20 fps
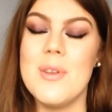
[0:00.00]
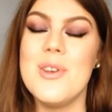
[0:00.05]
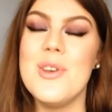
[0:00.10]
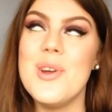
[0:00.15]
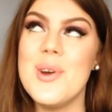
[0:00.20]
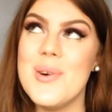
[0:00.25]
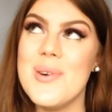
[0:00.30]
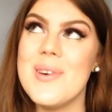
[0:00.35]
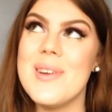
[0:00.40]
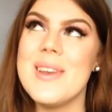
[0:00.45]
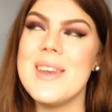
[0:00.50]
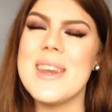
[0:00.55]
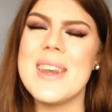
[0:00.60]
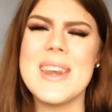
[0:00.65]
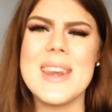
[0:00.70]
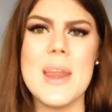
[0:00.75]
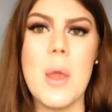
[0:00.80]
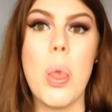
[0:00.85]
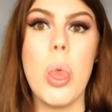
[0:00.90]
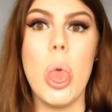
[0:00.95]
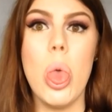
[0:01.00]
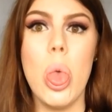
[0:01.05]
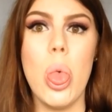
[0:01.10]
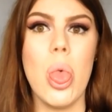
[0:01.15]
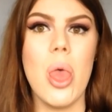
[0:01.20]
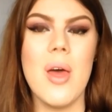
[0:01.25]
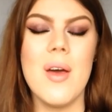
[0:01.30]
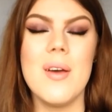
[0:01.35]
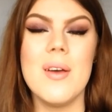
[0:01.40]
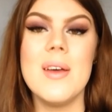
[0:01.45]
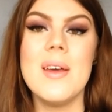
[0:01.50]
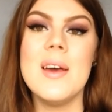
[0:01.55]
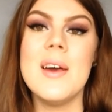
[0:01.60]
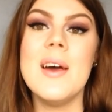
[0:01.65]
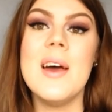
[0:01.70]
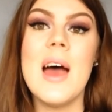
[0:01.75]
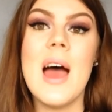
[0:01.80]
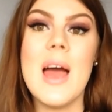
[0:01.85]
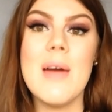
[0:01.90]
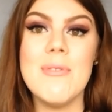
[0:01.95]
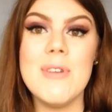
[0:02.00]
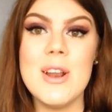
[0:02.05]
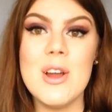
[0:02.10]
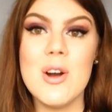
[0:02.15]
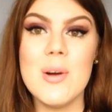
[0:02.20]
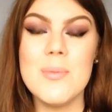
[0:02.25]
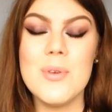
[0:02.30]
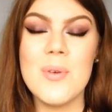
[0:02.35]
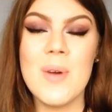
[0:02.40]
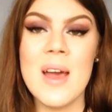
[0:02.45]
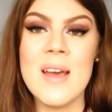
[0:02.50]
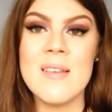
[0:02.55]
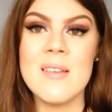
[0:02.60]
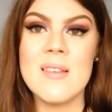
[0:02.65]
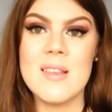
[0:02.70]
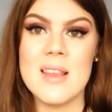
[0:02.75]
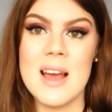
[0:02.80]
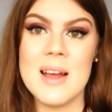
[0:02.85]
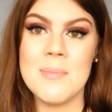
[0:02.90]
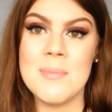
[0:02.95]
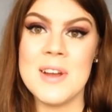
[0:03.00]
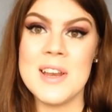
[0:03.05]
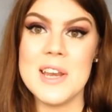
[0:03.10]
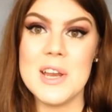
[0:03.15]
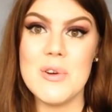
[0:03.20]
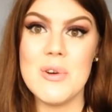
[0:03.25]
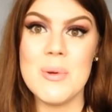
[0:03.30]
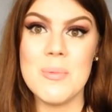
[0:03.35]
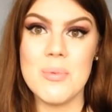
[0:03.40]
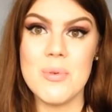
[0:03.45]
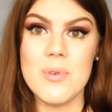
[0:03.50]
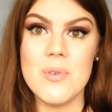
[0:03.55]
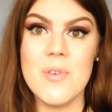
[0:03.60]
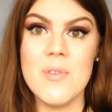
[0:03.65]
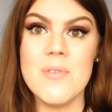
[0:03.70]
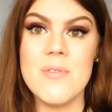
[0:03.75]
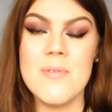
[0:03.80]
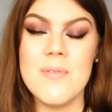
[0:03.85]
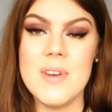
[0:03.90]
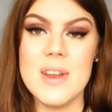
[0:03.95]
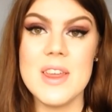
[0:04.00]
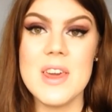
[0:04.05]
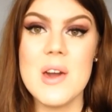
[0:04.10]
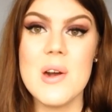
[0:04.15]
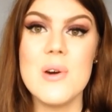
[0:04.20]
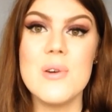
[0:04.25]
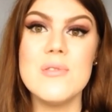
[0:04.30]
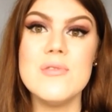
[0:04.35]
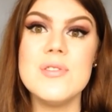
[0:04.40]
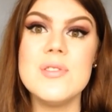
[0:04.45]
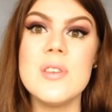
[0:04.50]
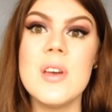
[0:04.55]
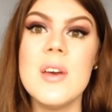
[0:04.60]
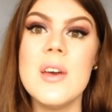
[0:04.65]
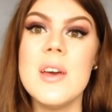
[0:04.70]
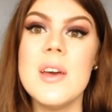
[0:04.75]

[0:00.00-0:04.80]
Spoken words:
really hope you guys like my new improved videos.